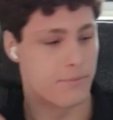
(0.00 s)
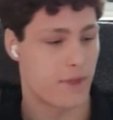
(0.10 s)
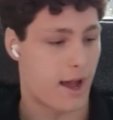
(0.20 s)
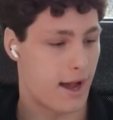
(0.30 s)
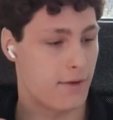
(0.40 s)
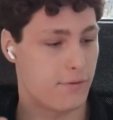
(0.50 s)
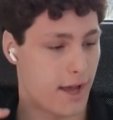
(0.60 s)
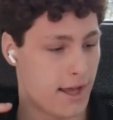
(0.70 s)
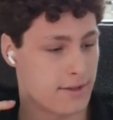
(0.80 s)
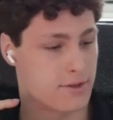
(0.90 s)
I've
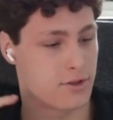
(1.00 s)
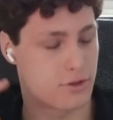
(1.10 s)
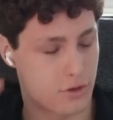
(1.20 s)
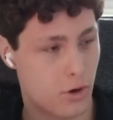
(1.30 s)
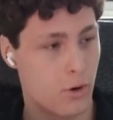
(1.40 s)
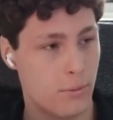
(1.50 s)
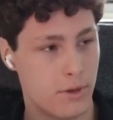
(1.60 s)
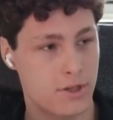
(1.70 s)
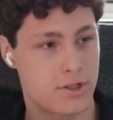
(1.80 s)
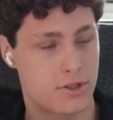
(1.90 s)
had so
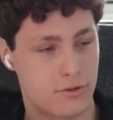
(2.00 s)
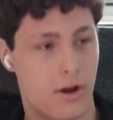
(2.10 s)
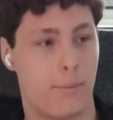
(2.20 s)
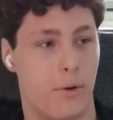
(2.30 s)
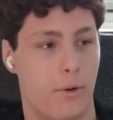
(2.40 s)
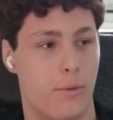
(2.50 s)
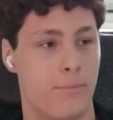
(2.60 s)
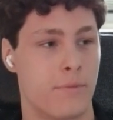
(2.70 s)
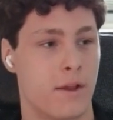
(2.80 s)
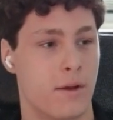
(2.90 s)
much trouble
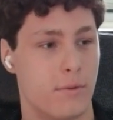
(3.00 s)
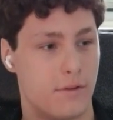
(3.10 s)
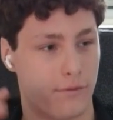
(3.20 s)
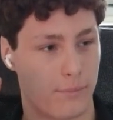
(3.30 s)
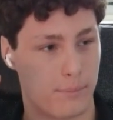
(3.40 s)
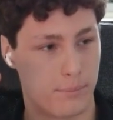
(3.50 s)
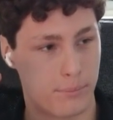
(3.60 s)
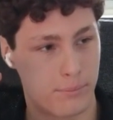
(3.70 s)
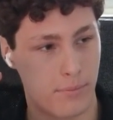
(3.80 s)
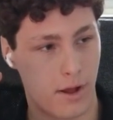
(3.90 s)
with
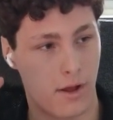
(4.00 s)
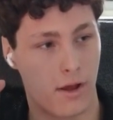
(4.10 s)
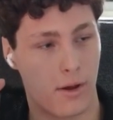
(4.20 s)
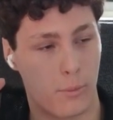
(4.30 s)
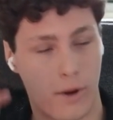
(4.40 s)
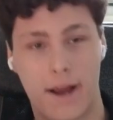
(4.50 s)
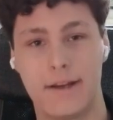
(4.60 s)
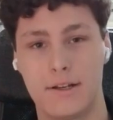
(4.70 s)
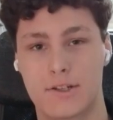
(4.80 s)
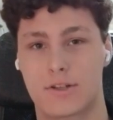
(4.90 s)

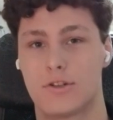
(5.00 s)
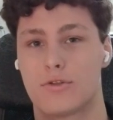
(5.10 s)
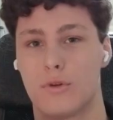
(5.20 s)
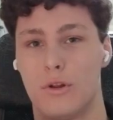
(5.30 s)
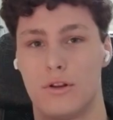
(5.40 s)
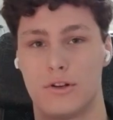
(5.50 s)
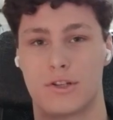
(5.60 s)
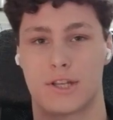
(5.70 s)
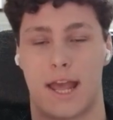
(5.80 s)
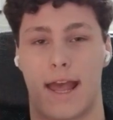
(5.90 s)
wireless
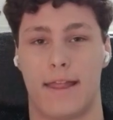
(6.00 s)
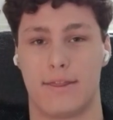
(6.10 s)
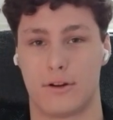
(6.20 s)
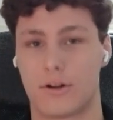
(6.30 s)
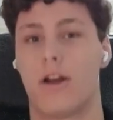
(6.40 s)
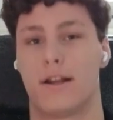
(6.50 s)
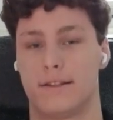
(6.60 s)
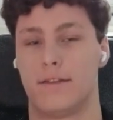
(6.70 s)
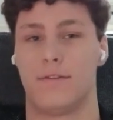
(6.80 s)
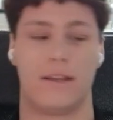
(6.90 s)
controllers and their
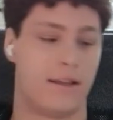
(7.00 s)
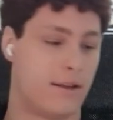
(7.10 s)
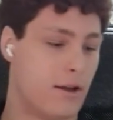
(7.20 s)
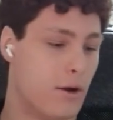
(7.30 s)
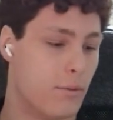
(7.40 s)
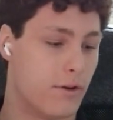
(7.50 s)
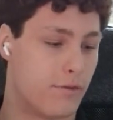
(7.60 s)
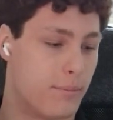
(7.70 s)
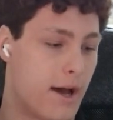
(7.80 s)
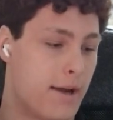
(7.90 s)
connectivity
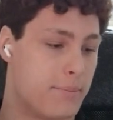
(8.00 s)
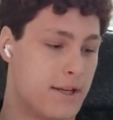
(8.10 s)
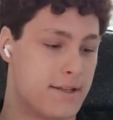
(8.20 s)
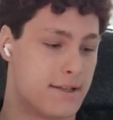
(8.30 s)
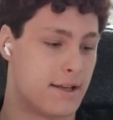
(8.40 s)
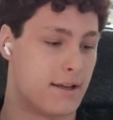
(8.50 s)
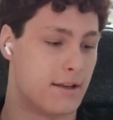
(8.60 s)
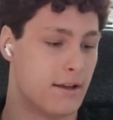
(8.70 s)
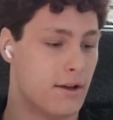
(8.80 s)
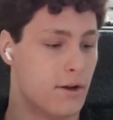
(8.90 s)
with my PC.
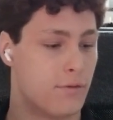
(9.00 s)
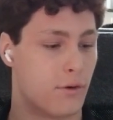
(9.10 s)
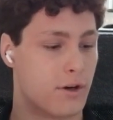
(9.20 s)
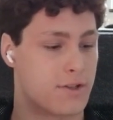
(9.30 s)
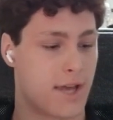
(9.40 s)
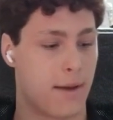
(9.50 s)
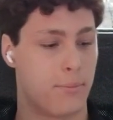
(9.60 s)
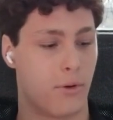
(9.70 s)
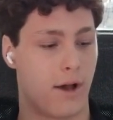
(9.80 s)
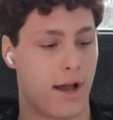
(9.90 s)
For
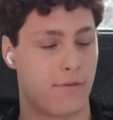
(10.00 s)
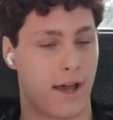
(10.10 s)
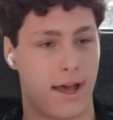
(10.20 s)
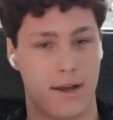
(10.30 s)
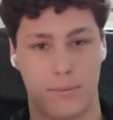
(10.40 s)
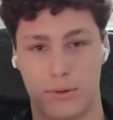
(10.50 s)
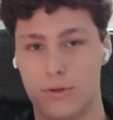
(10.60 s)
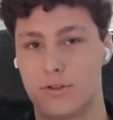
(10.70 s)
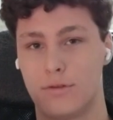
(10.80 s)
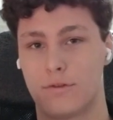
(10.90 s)
example, I've had
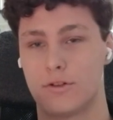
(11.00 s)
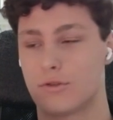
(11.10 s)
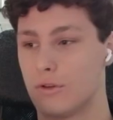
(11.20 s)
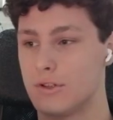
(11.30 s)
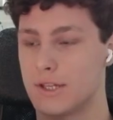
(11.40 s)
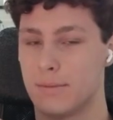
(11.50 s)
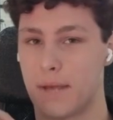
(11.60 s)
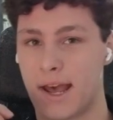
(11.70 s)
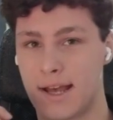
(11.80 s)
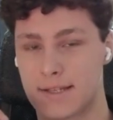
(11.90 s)
Bluetooth controllers in the
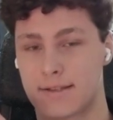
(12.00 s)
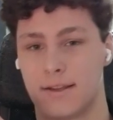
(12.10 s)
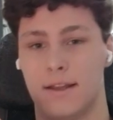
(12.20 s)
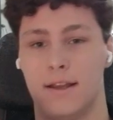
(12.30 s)
past